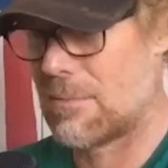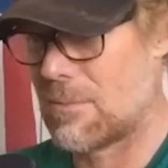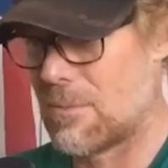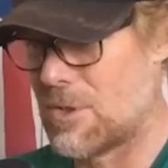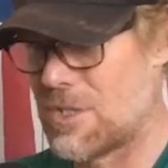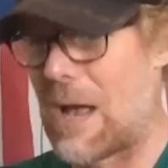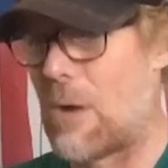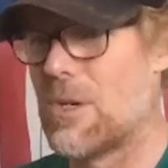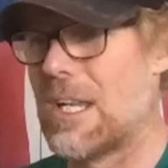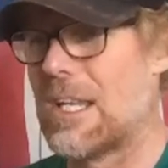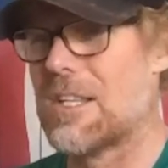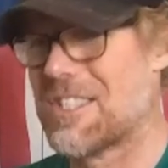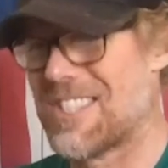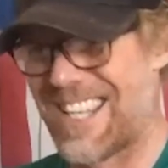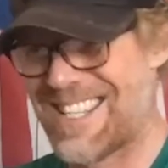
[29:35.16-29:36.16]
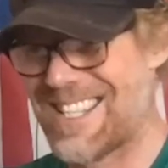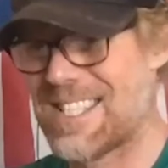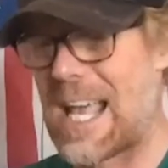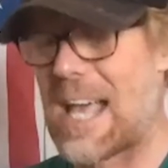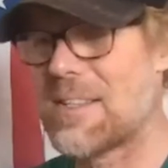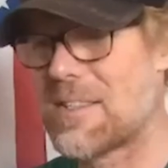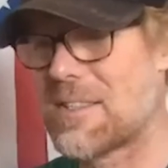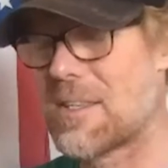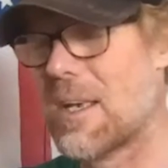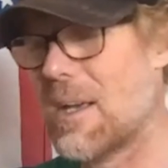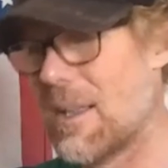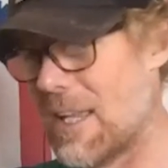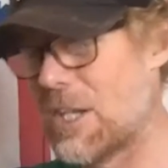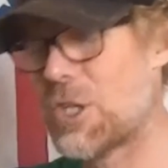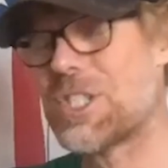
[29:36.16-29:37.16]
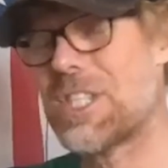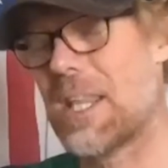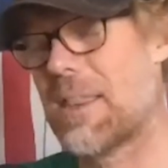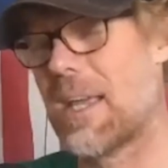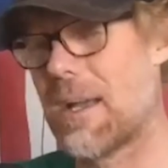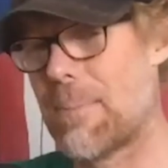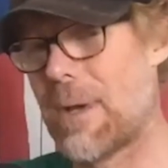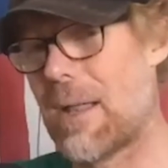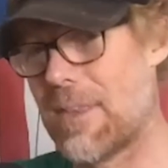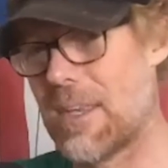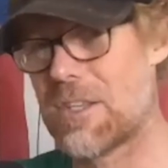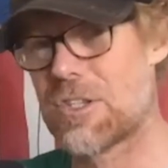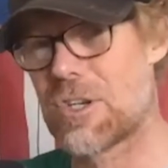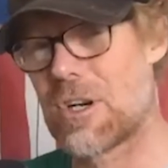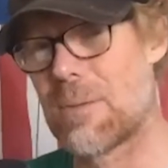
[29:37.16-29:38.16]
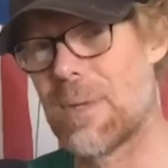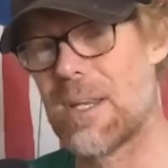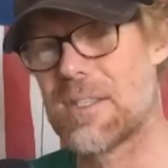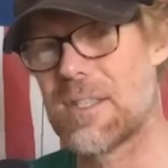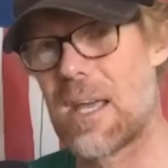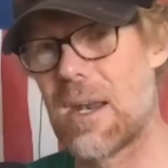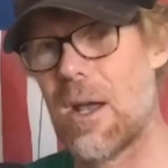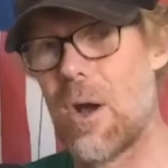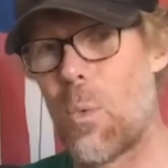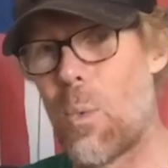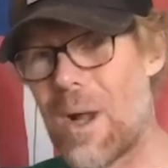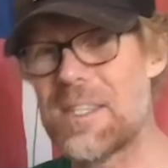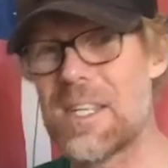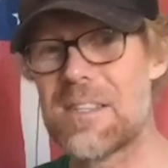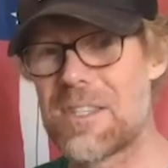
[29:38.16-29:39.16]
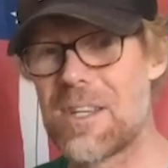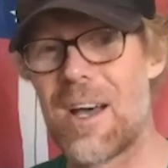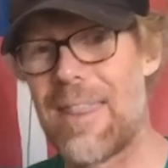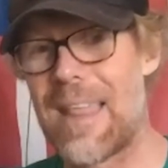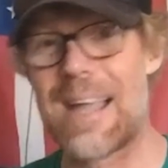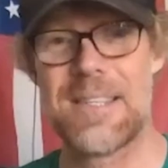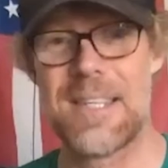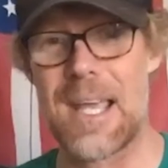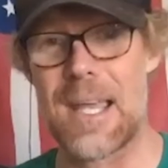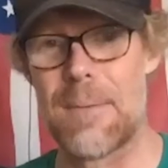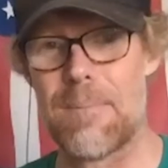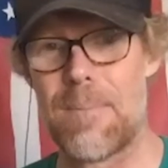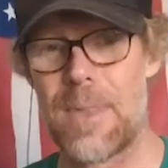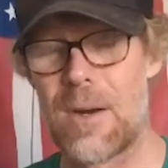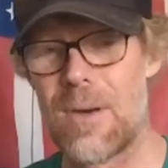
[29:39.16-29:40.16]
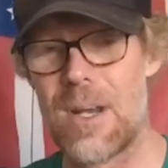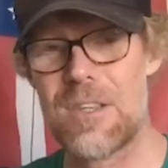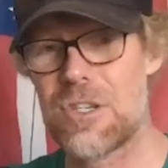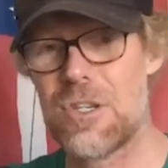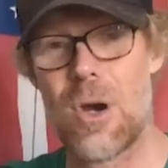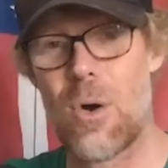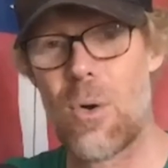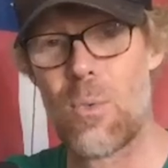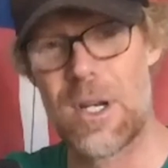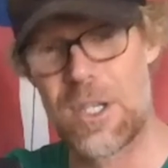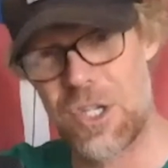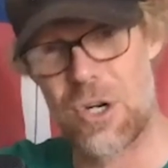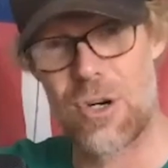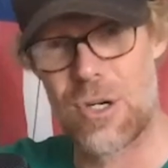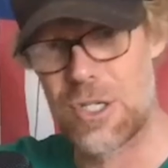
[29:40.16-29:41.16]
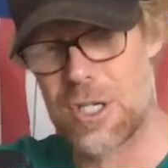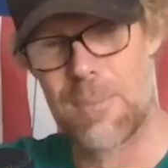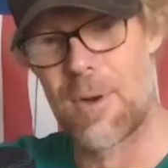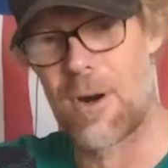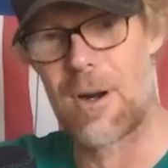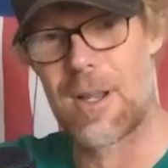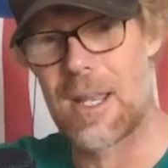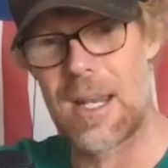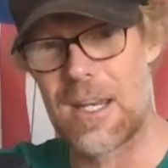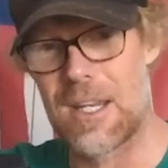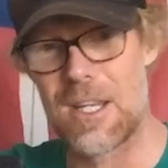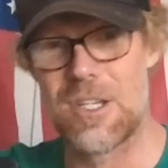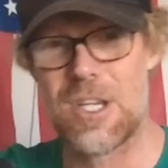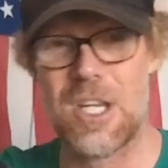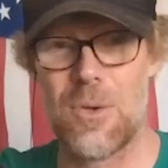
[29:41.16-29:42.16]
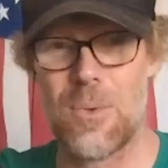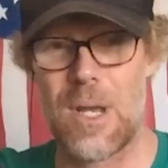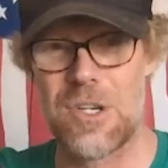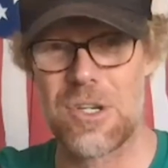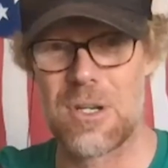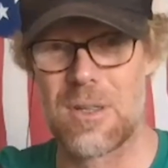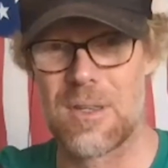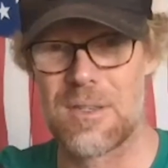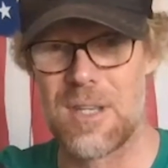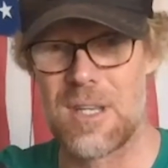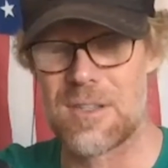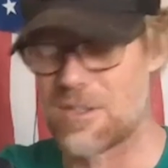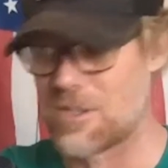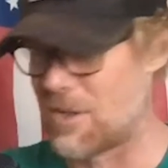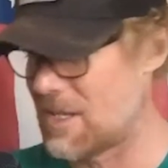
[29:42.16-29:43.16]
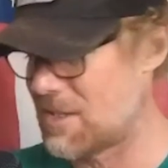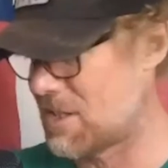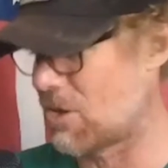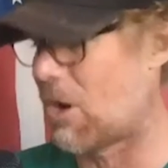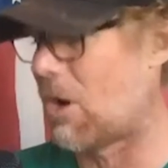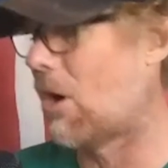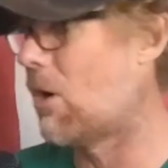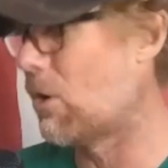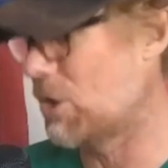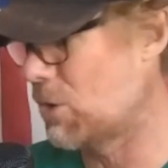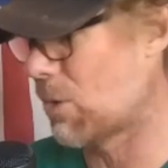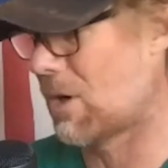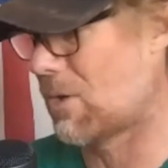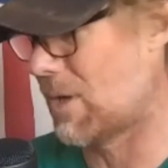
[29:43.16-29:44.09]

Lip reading: resounding success. The interesting thing about this tournament is that once it's done, that's it. There is no return to market and continuation of the season. So this is all you are